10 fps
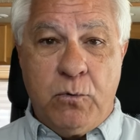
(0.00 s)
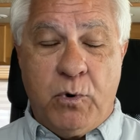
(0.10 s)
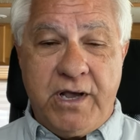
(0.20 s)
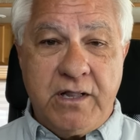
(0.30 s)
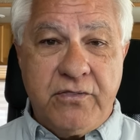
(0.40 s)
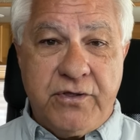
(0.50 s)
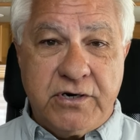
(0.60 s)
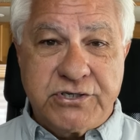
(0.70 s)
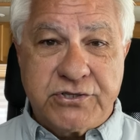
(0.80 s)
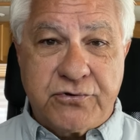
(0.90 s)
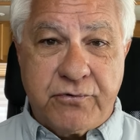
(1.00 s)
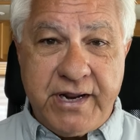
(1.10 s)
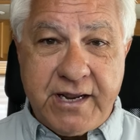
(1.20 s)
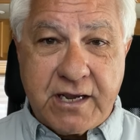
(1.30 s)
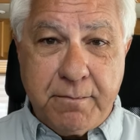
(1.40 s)
Well, there's
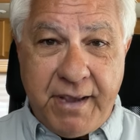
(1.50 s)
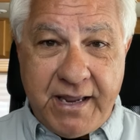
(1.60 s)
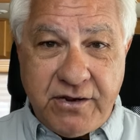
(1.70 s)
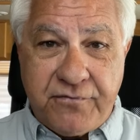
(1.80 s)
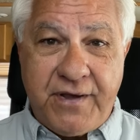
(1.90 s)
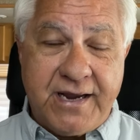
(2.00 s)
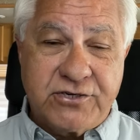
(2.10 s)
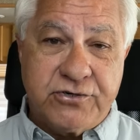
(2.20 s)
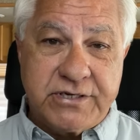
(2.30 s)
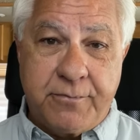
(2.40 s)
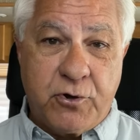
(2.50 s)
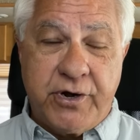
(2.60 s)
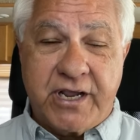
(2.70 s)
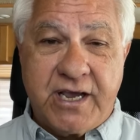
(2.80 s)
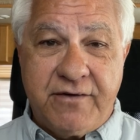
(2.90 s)
three manufacturers I'm
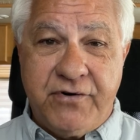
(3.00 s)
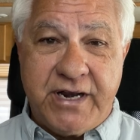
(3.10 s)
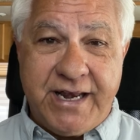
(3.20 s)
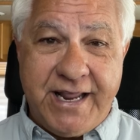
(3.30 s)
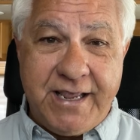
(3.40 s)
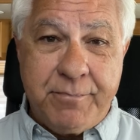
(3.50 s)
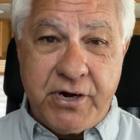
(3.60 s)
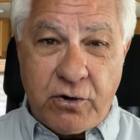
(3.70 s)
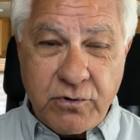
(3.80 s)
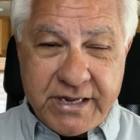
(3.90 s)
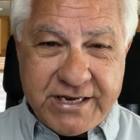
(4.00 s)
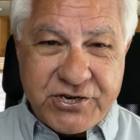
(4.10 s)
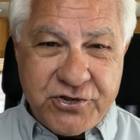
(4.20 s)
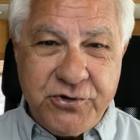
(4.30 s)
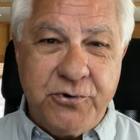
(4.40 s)
going to cover today, but only
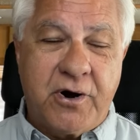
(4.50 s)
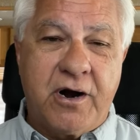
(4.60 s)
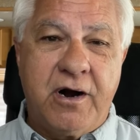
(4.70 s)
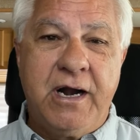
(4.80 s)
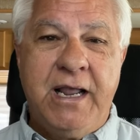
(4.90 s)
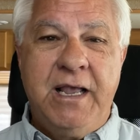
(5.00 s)
two are